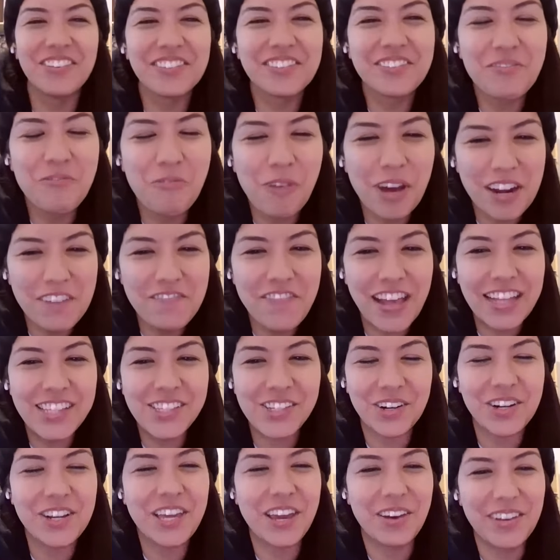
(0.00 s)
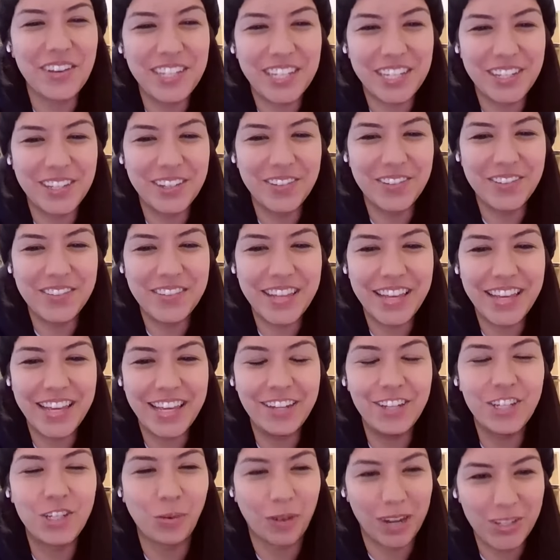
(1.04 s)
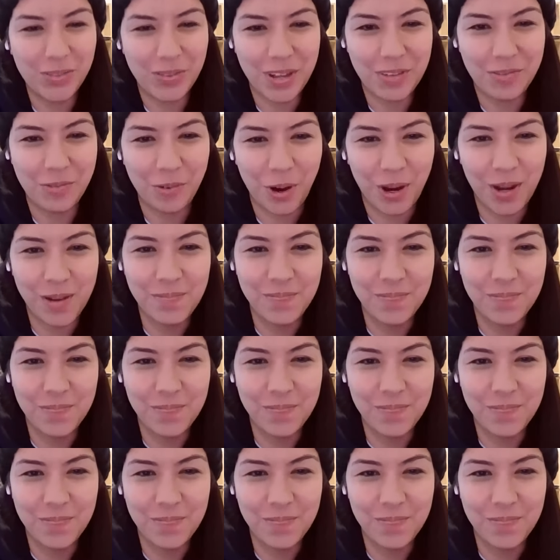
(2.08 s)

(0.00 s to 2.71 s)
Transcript: What events are you going to in 2024?